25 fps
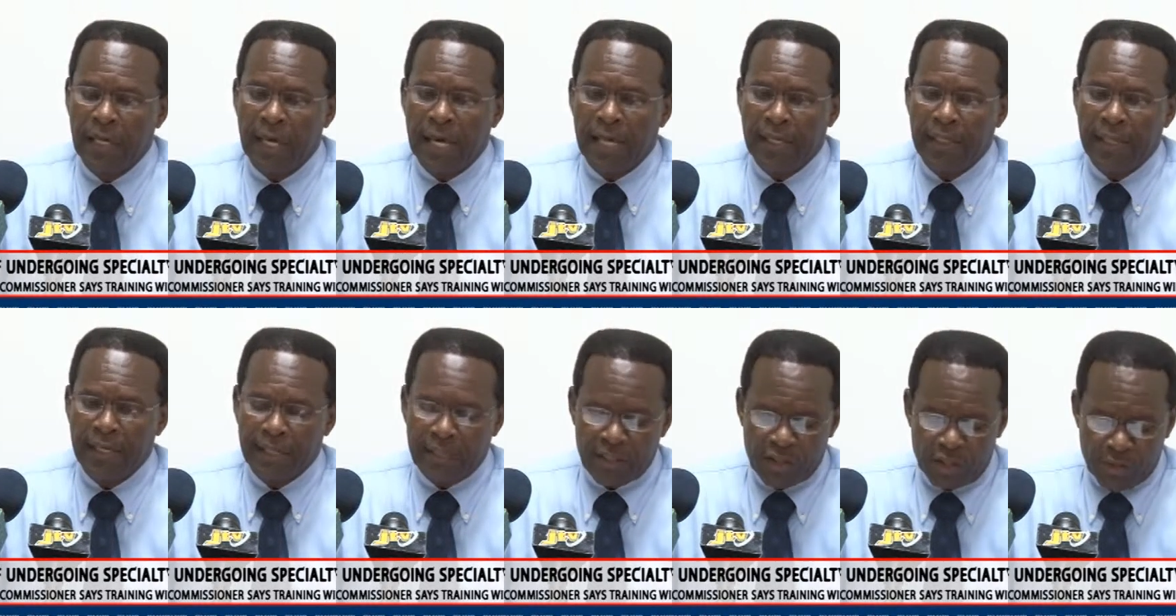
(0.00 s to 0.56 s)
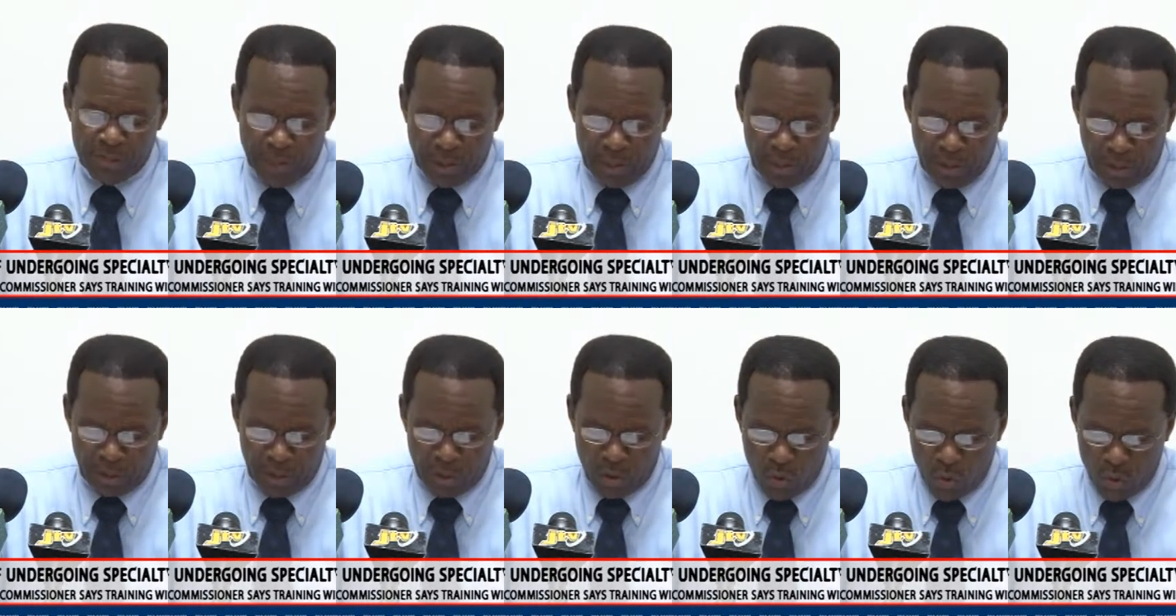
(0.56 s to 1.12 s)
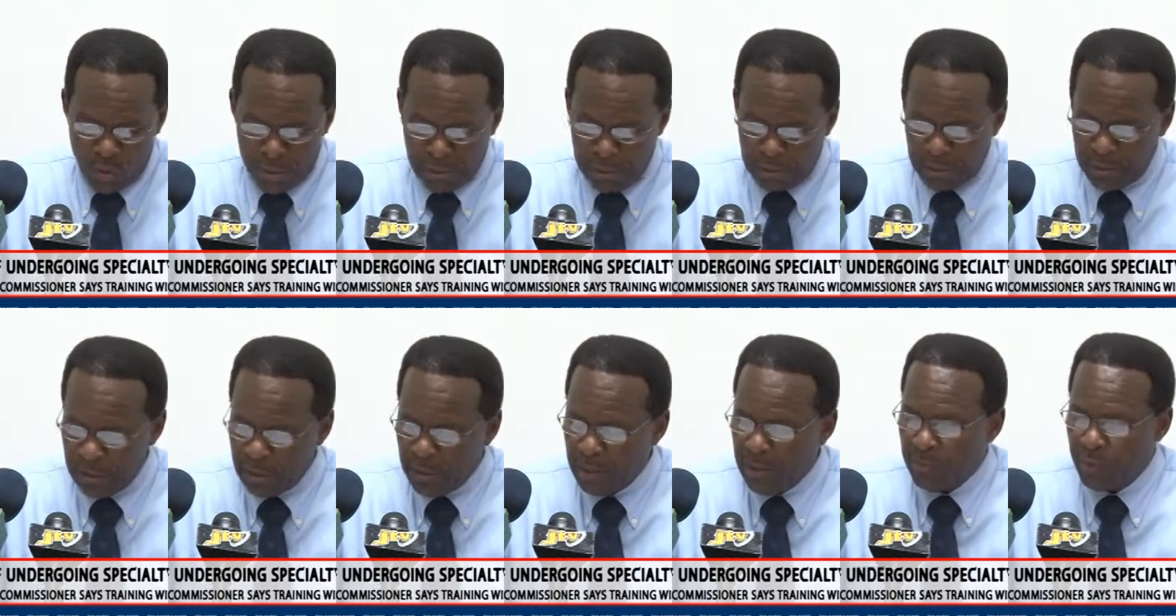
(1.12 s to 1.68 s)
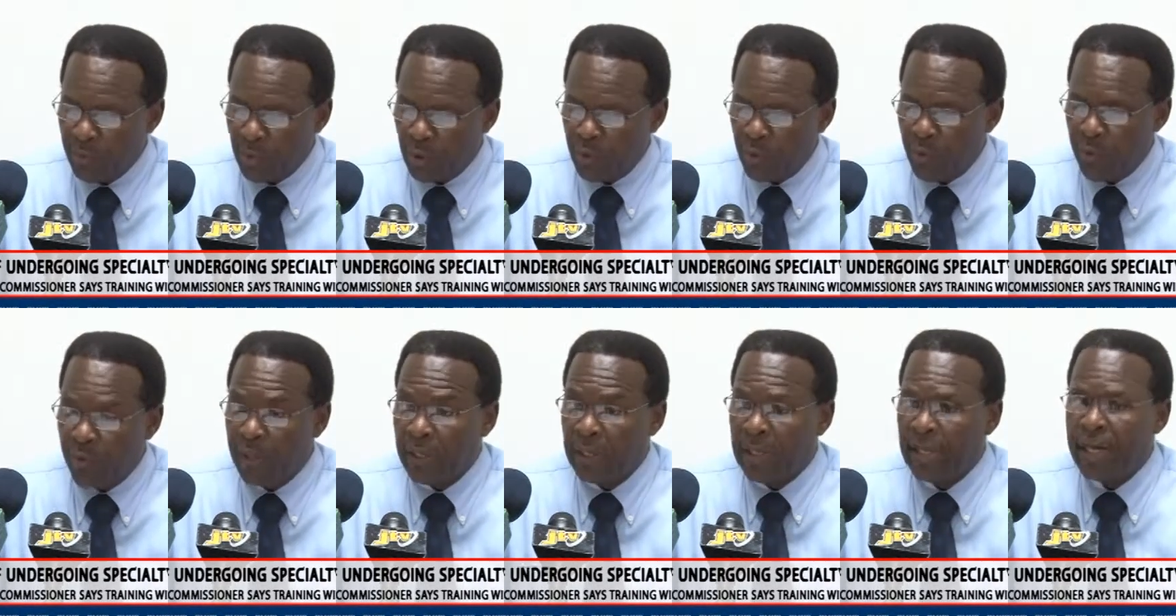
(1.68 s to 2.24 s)
And that has been ongoing, but
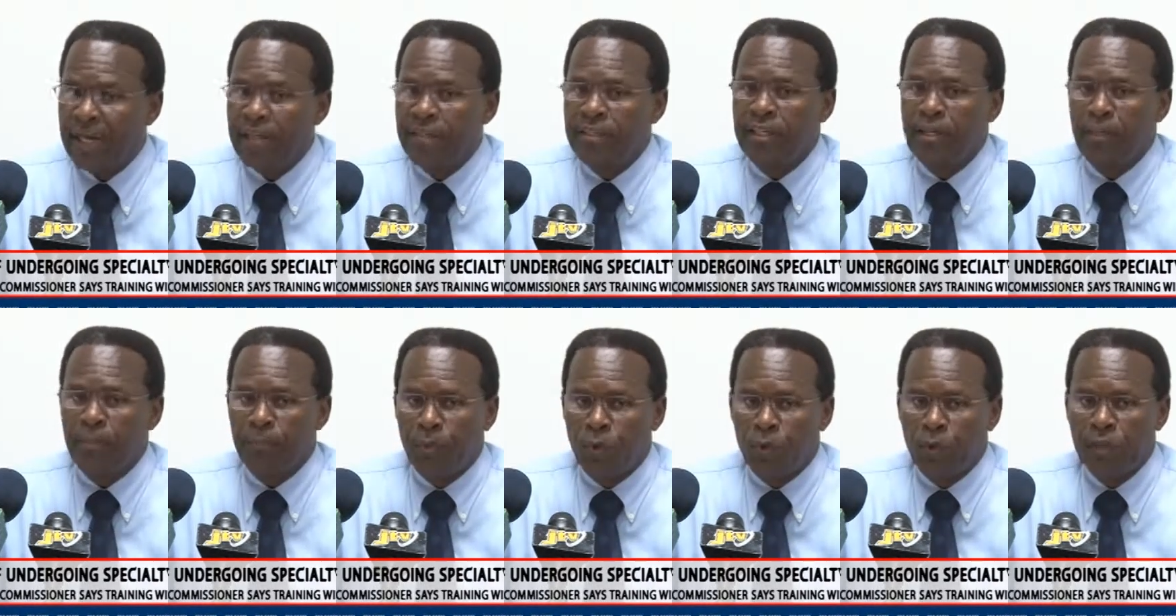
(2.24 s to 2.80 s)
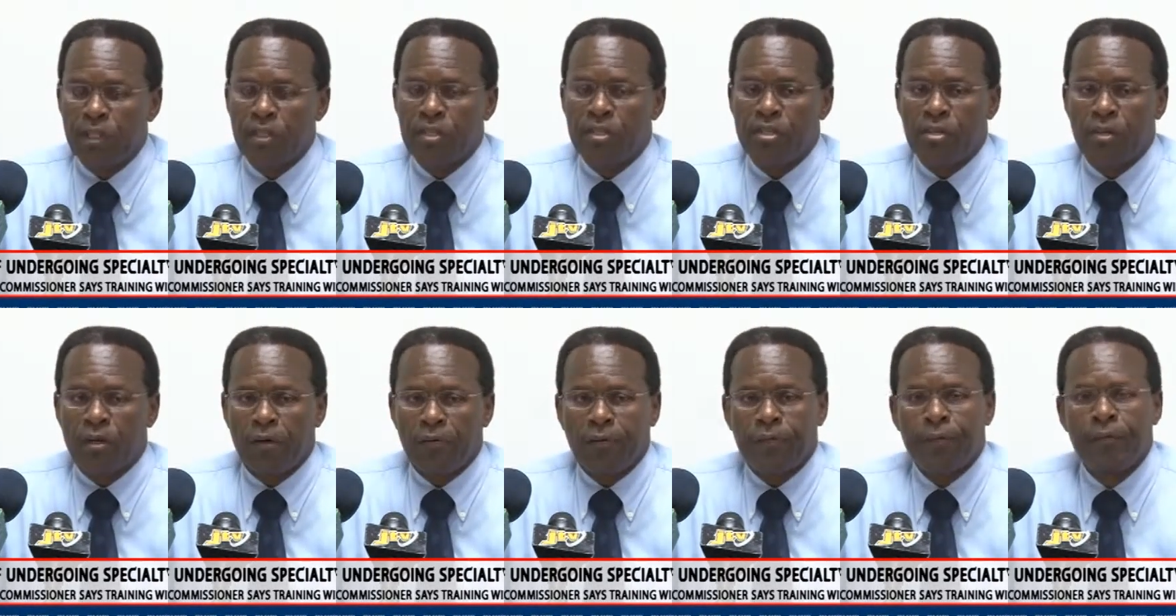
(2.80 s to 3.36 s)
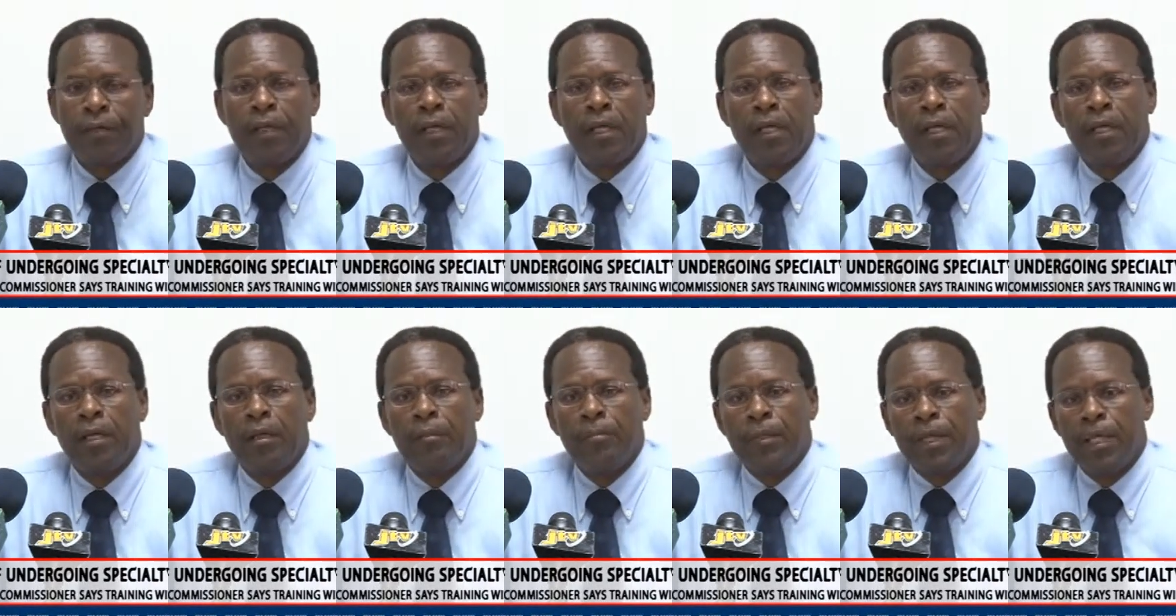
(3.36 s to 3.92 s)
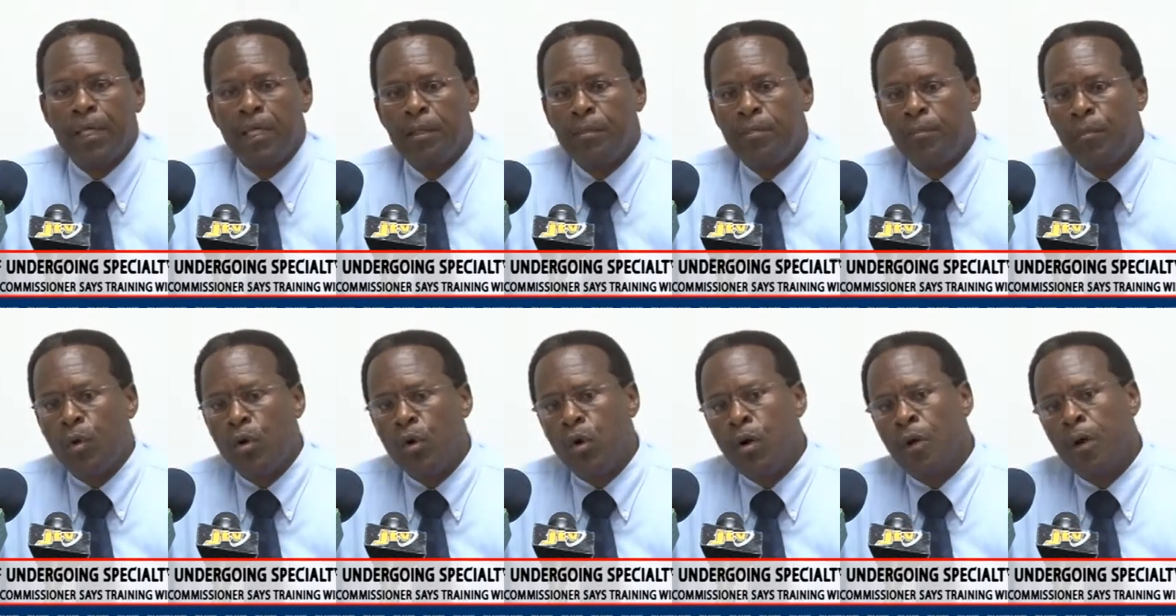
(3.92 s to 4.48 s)
we realize the importance of being
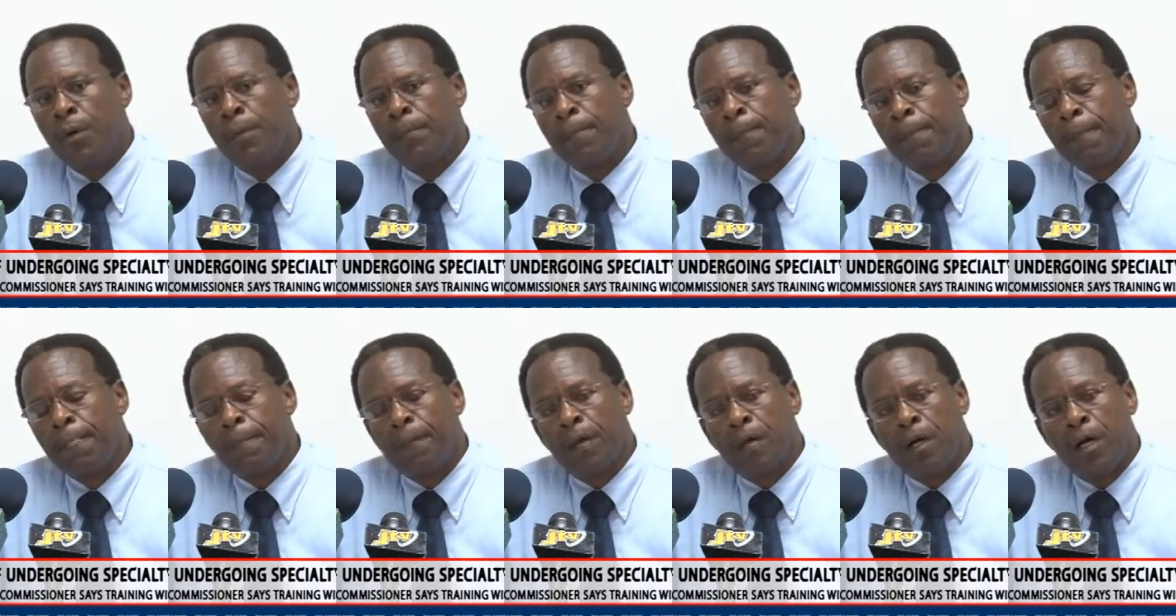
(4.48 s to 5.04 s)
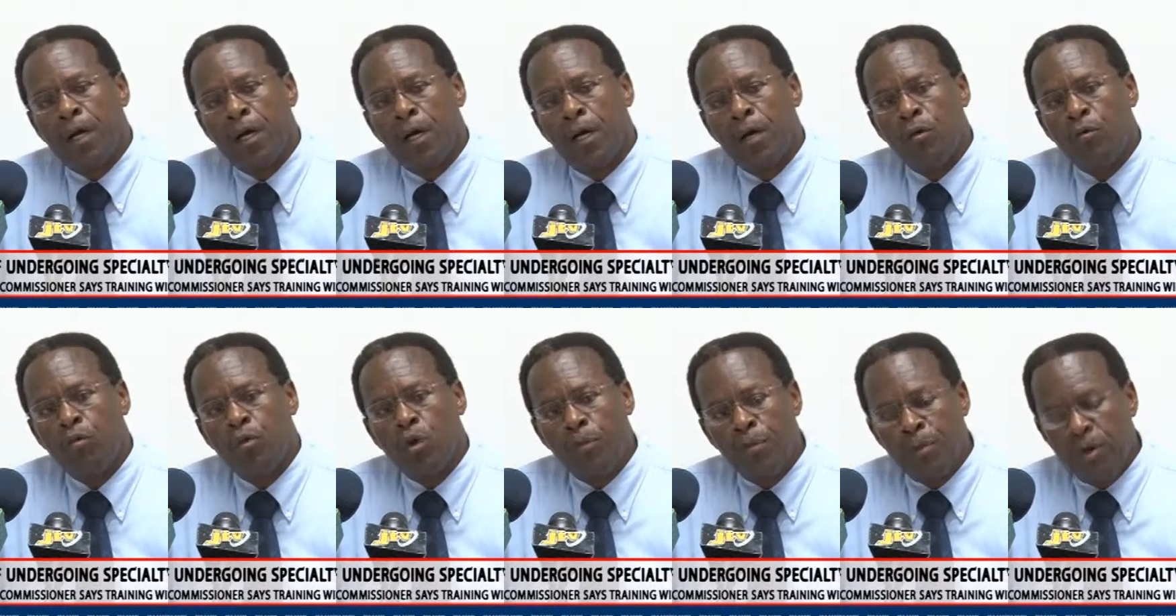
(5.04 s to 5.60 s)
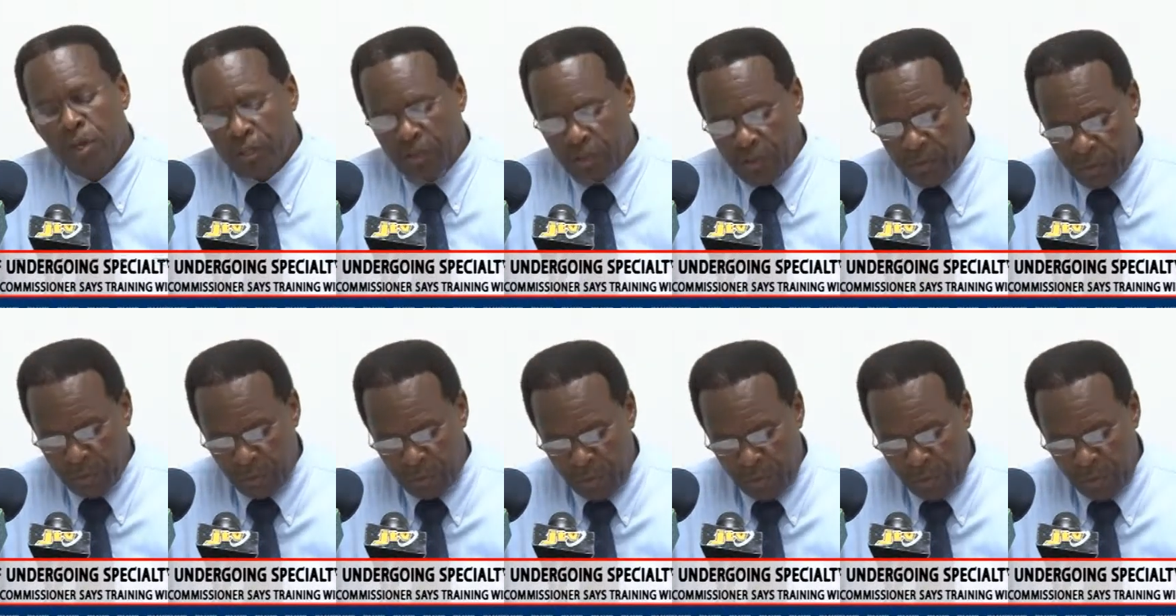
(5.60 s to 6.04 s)
more uh, robust.